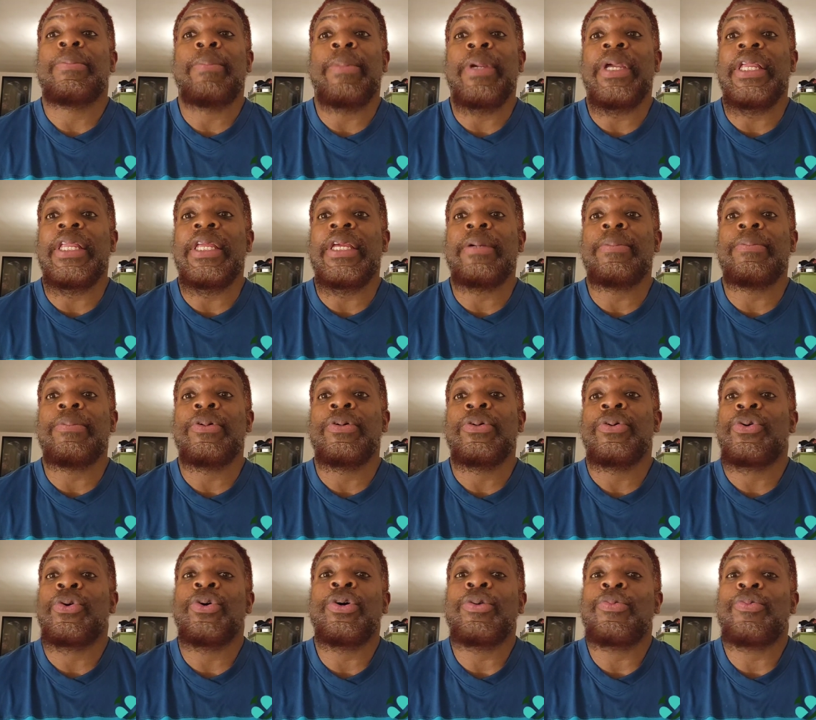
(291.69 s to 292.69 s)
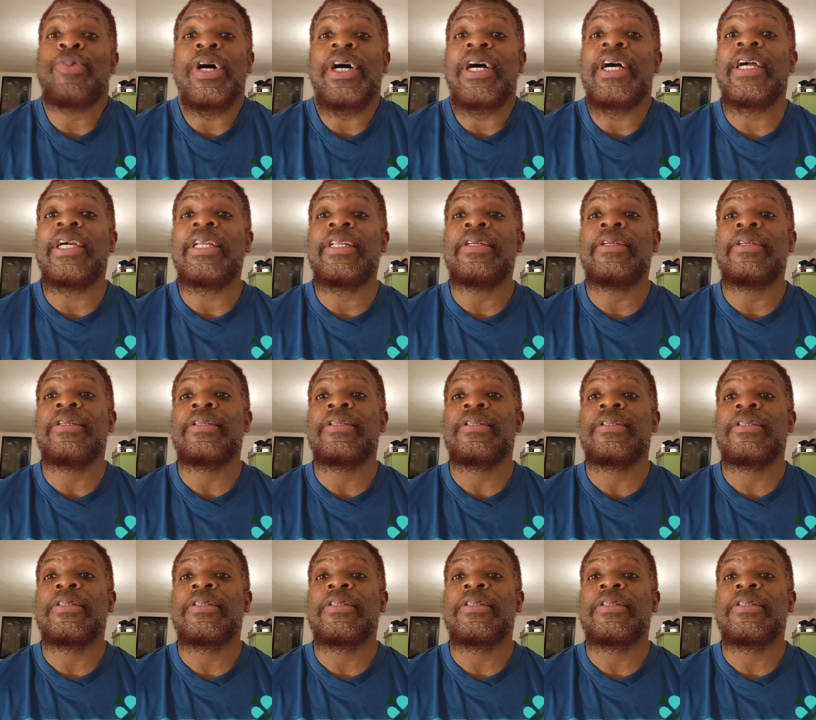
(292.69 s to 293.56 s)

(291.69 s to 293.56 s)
medium, or wide.